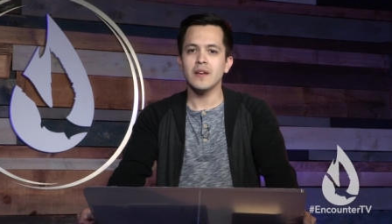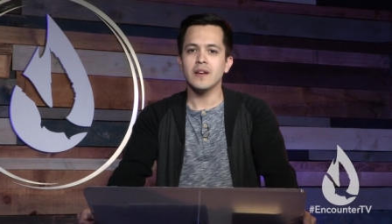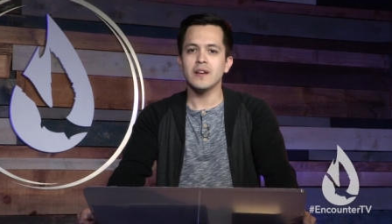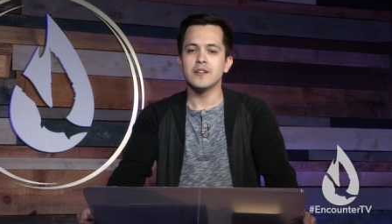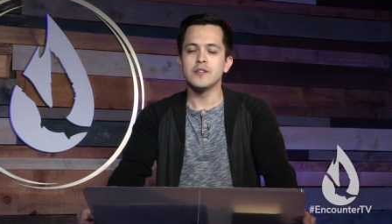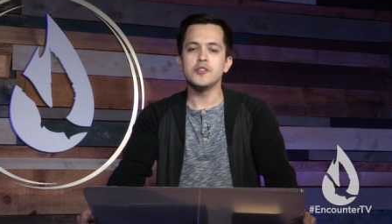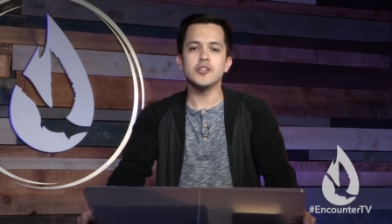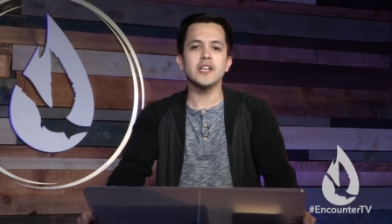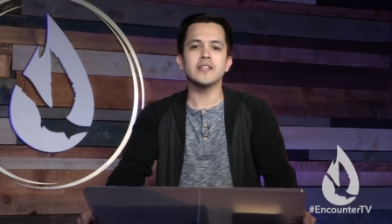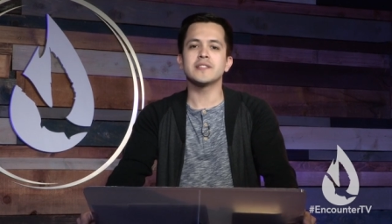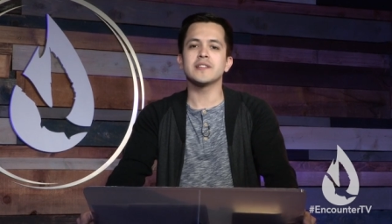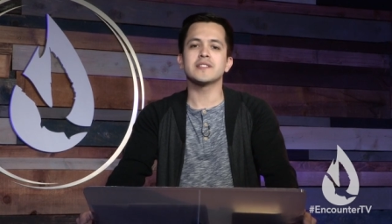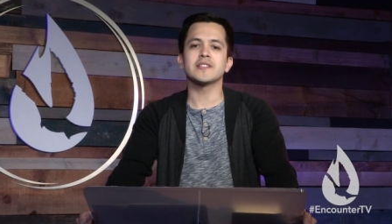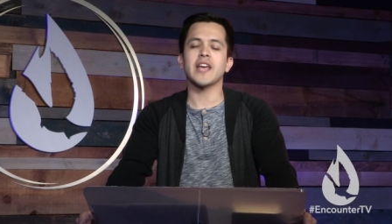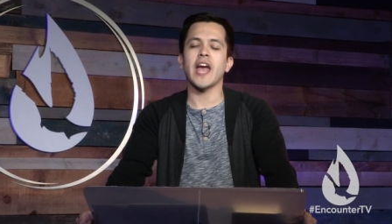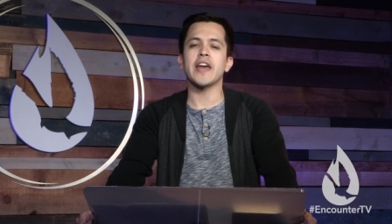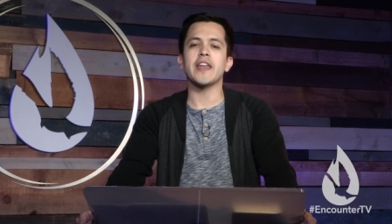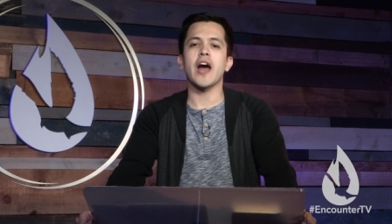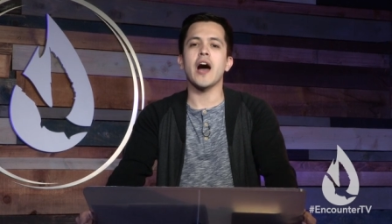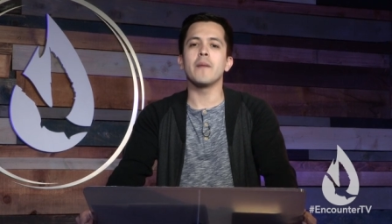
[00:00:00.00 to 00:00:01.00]
Jesus
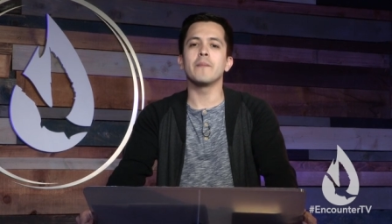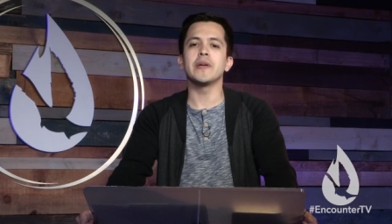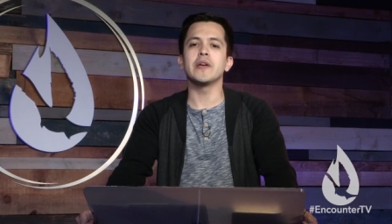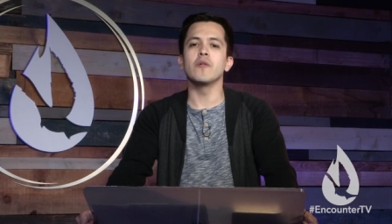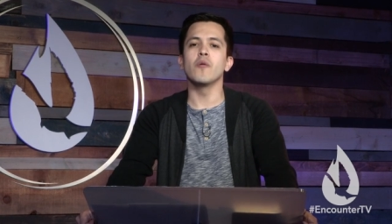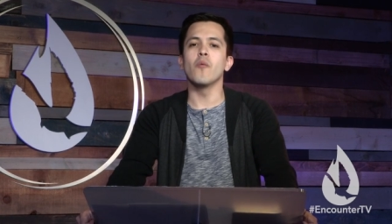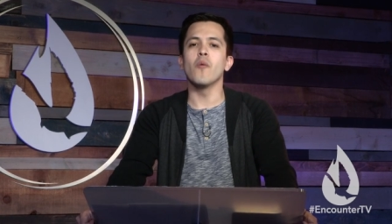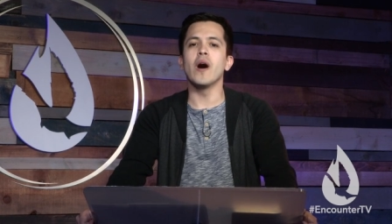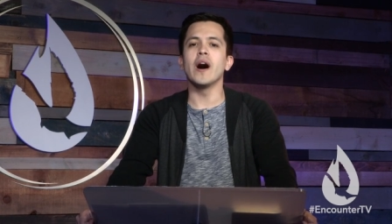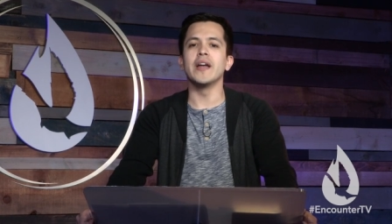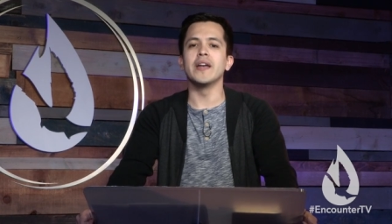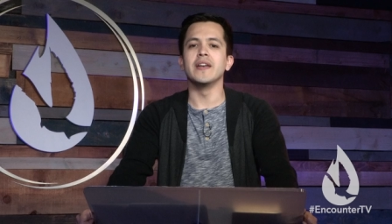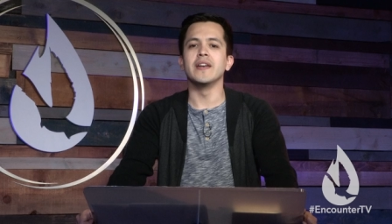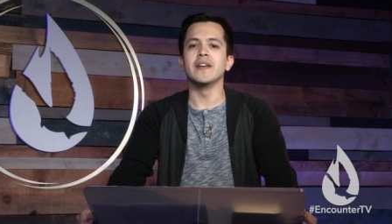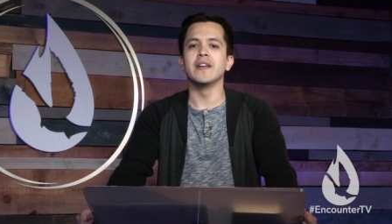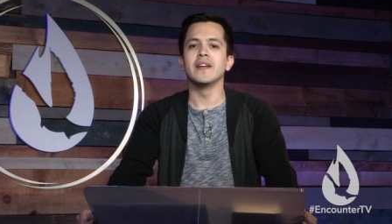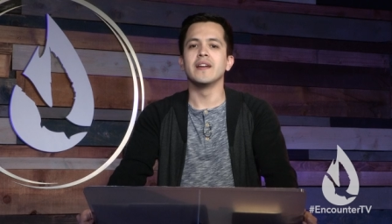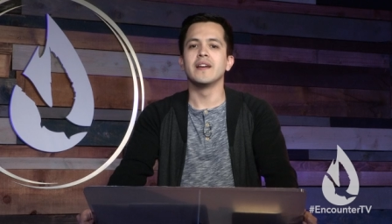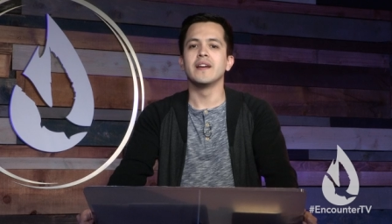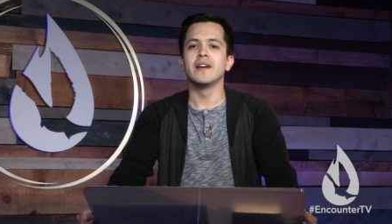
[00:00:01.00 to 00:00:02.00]
cannot be one
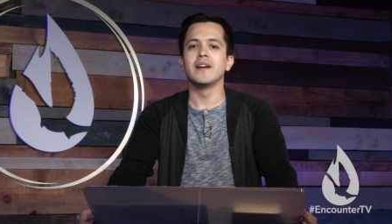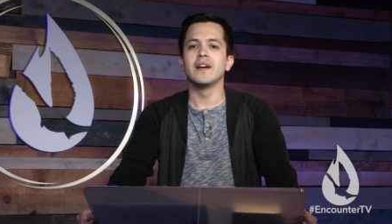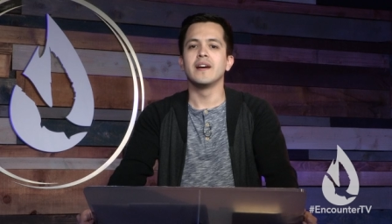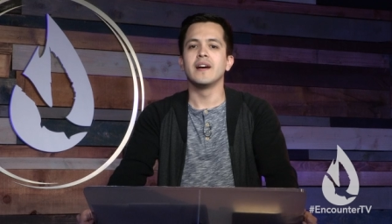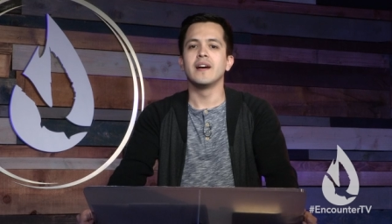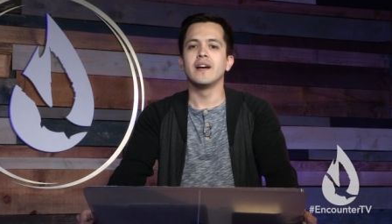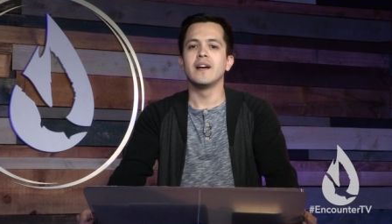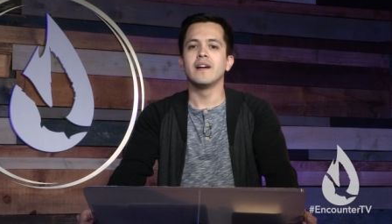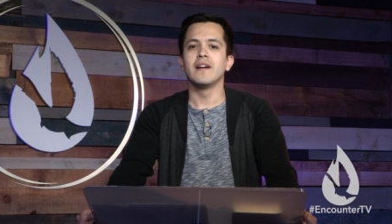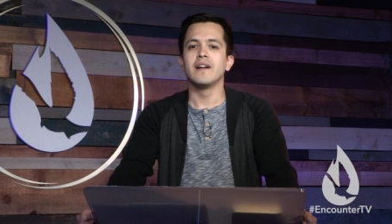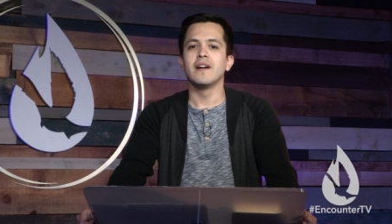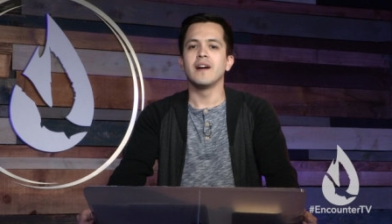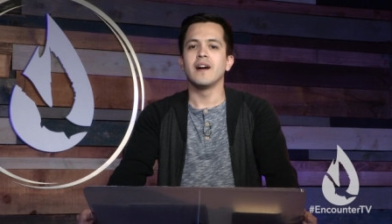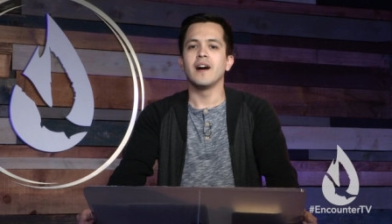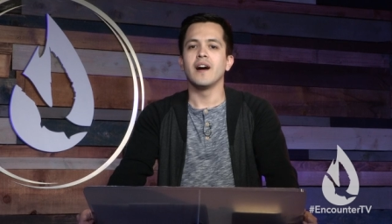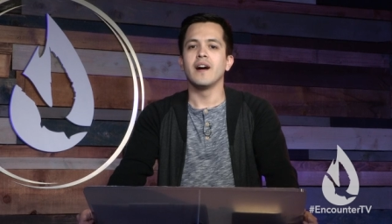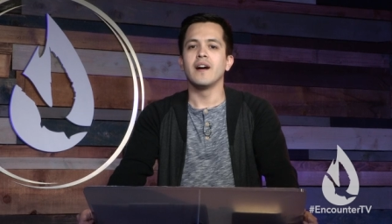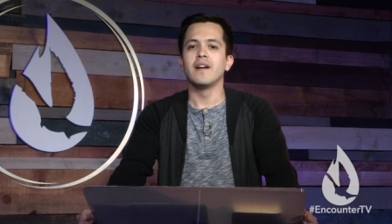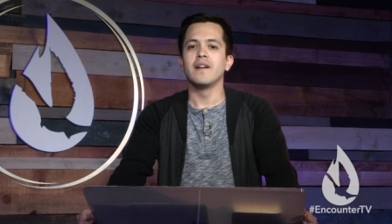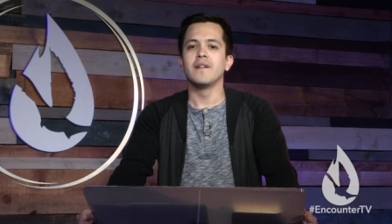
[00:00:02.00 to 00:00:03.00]

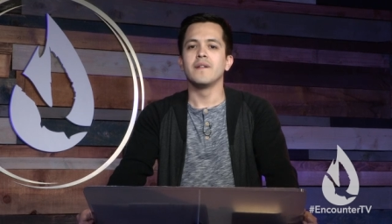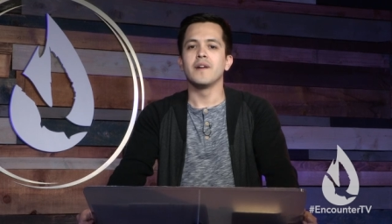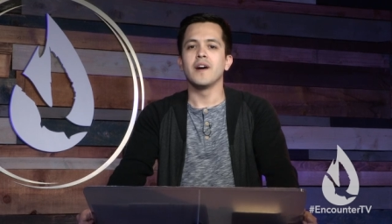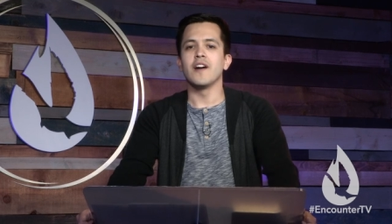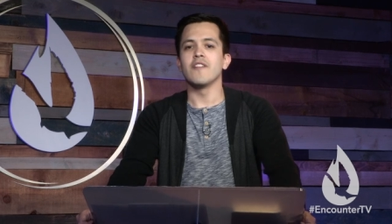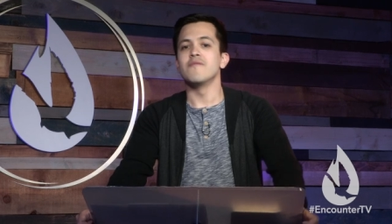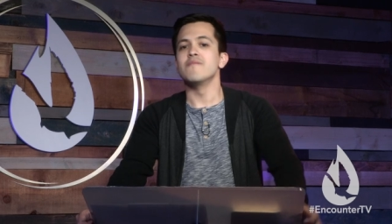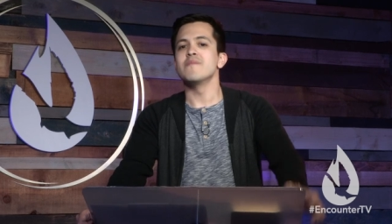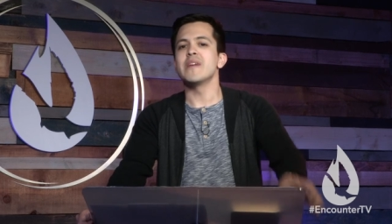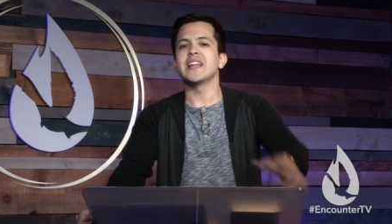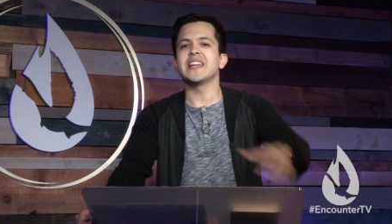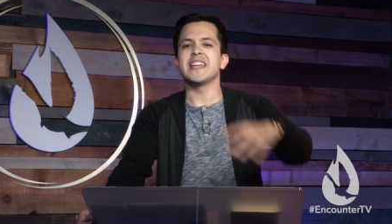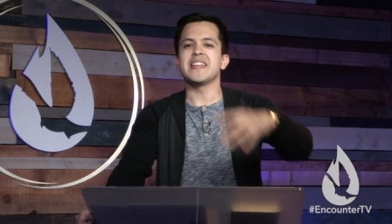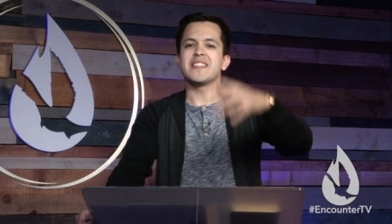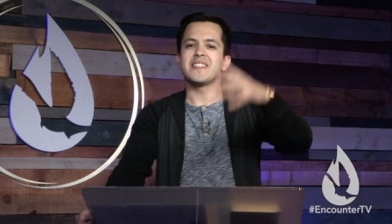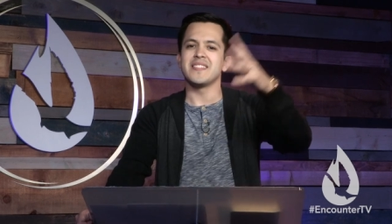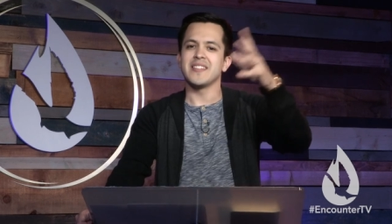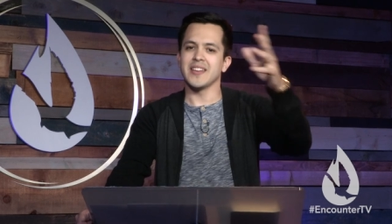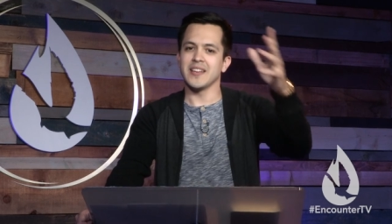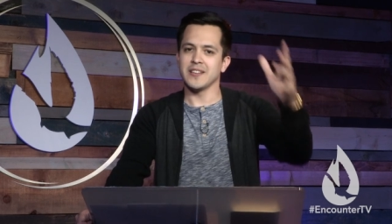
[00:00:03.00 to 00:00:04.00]
of many
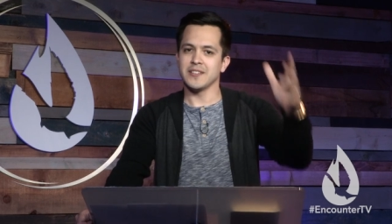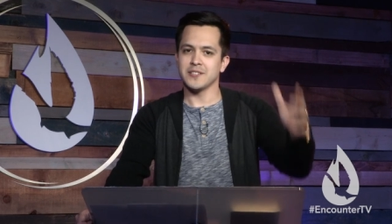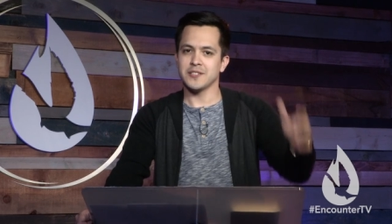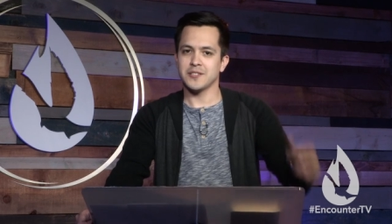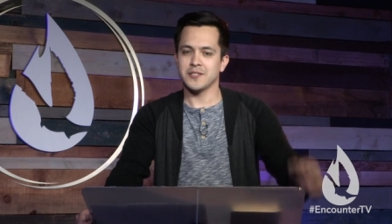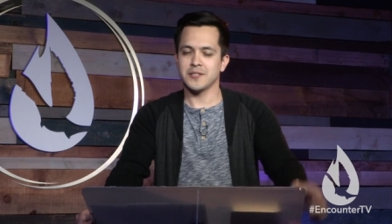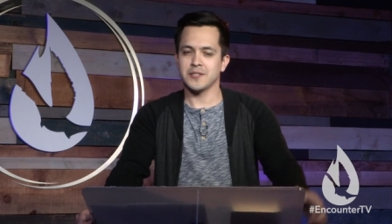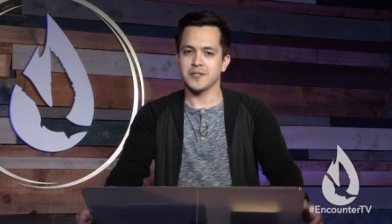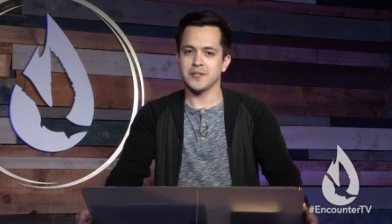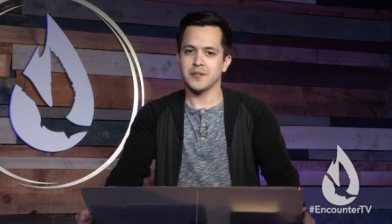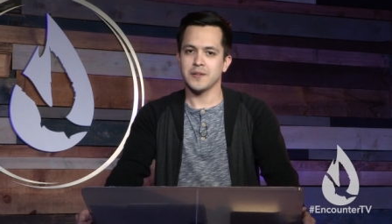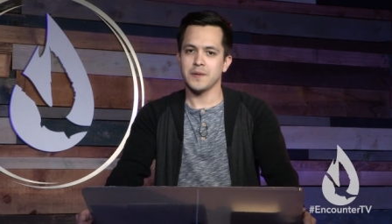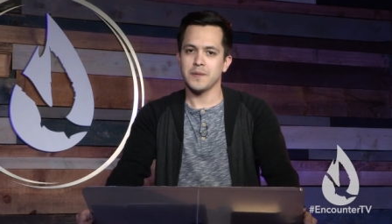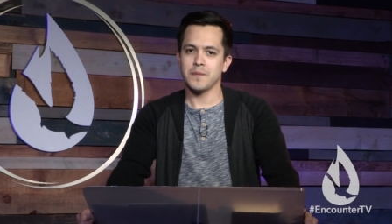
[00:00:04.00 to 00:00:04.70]
things.